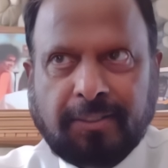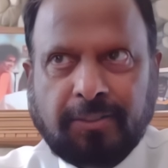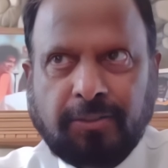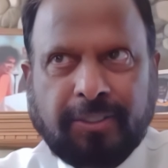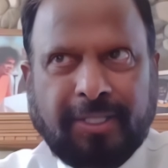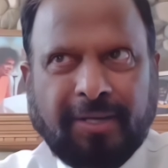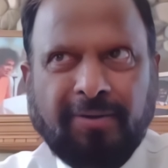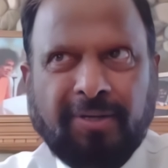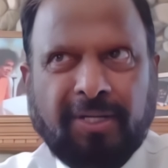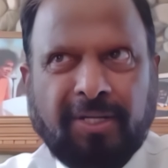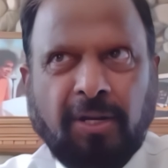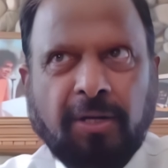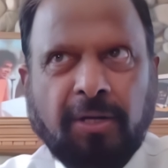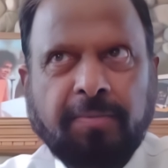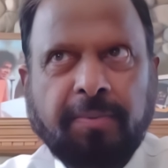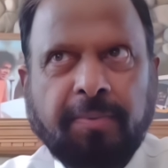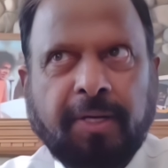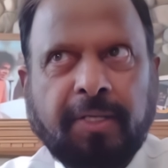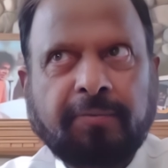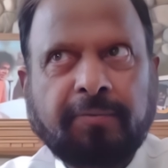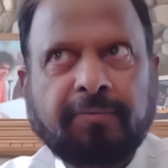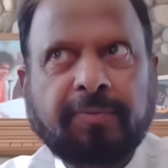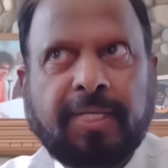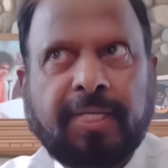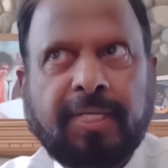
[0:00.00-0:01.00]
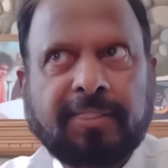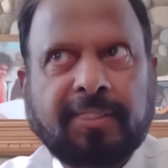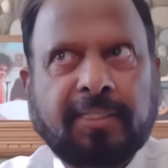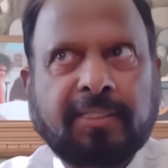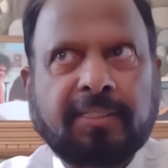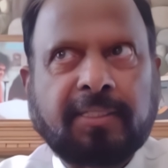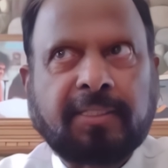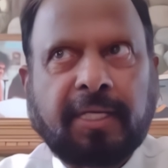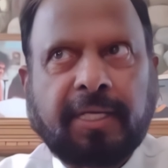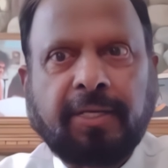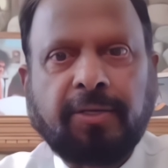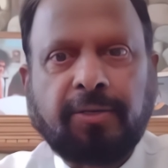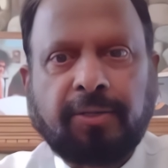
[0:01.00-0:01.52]
So they were not part of the
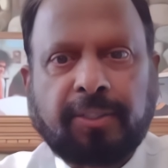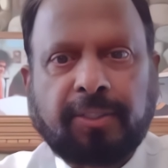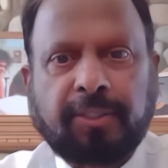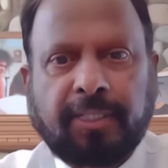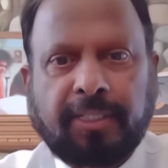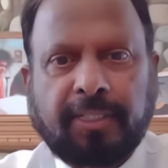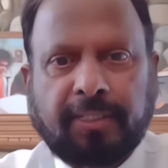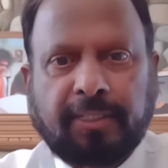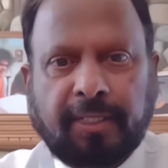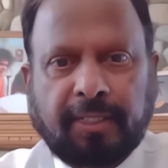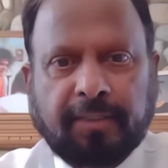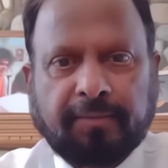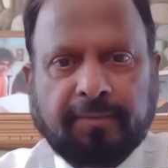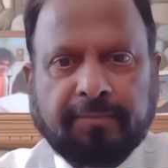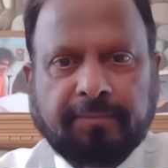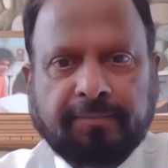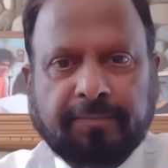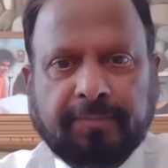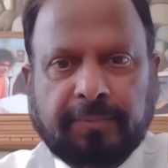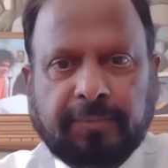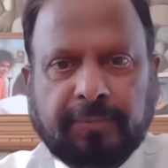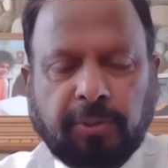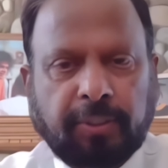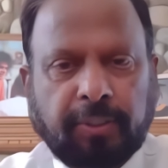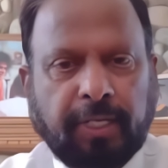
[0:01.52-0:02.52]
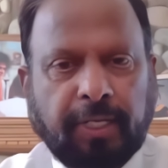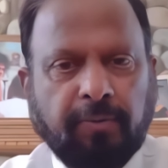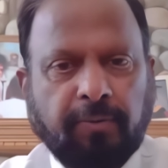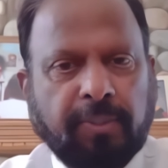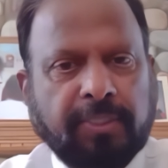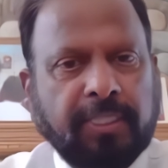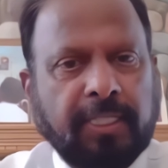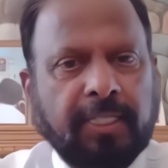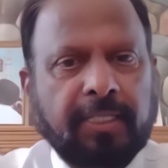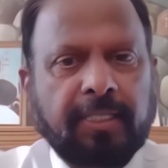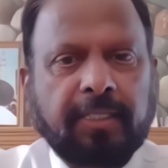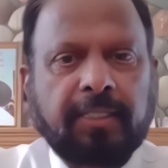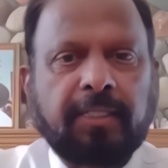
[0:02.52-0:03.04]
SSIO at that time. So there
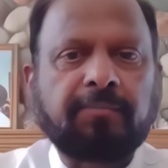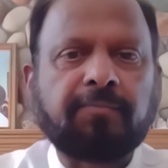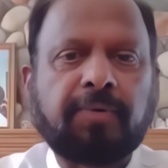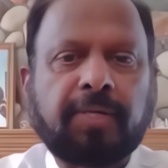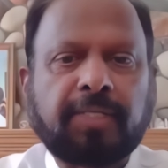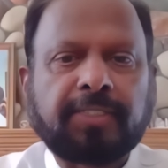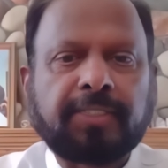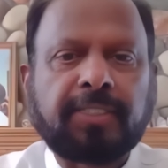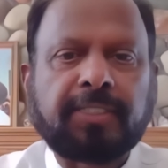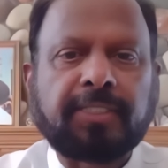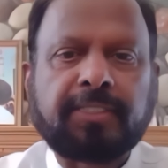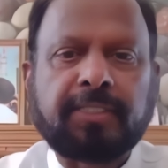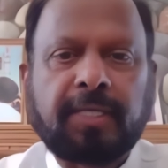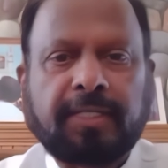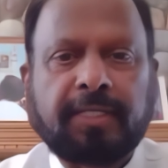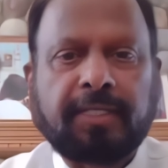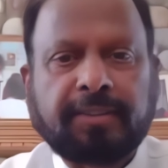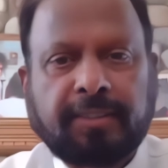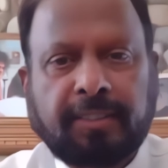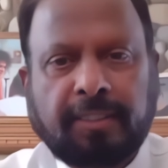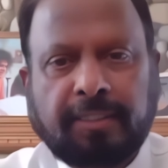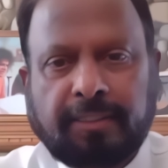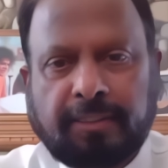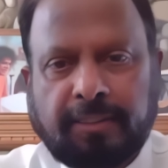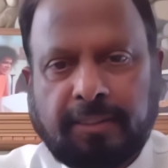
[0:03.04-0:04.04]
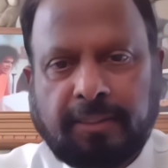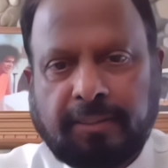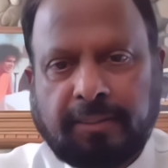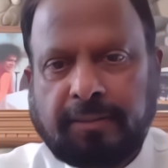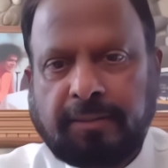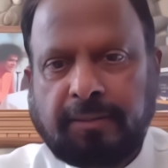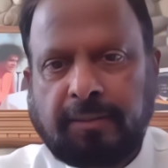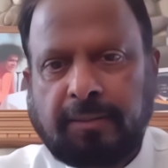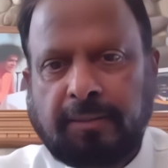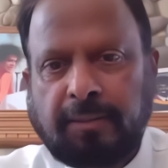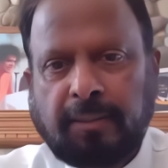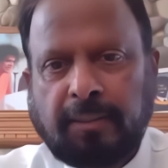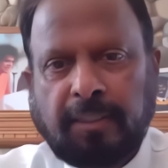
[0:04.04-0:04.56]
was another Flushing Sai center
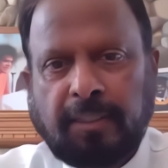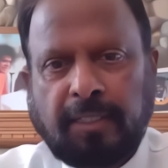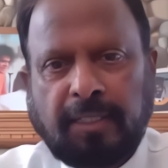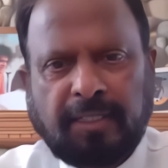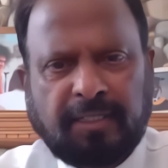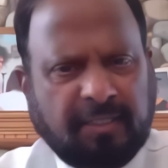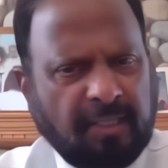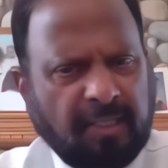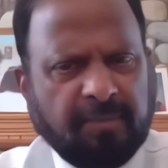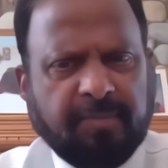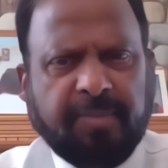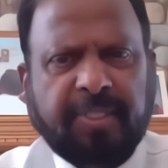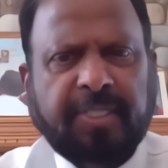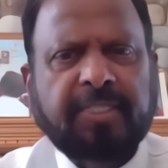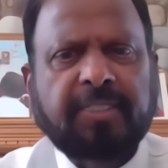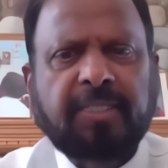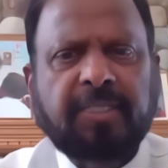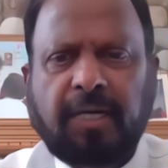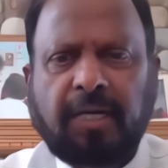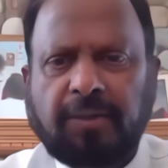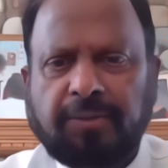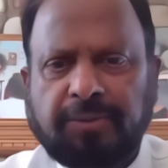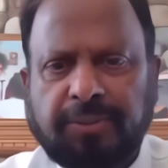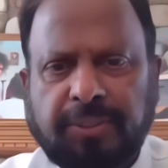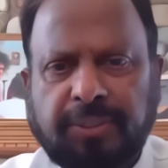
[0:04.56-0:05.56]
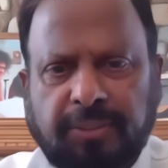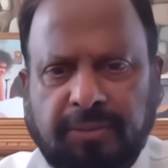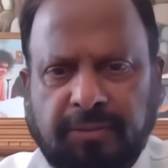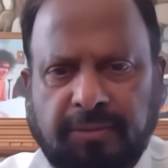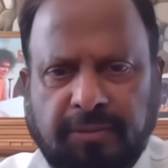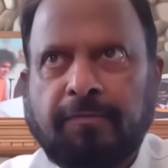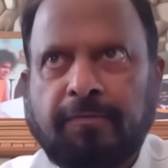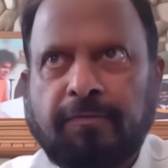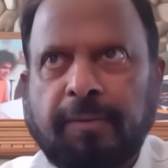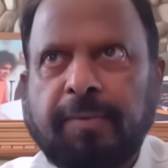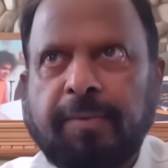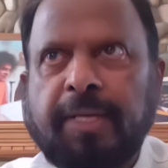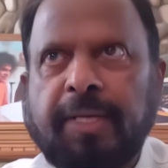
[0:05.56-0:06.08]
in somebody's house.
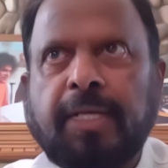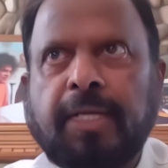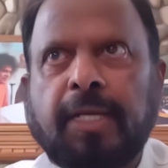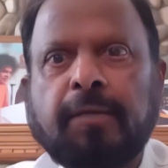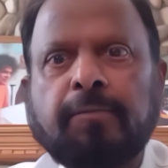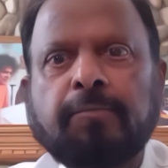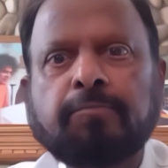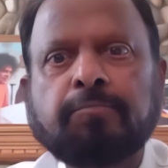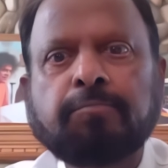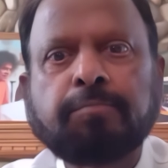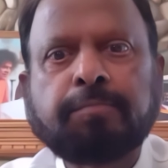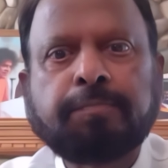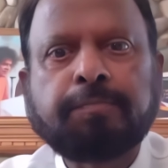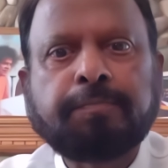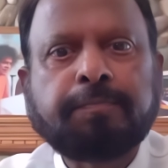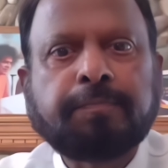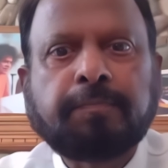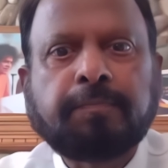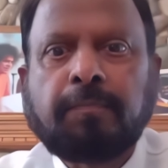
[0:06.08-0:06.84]
We became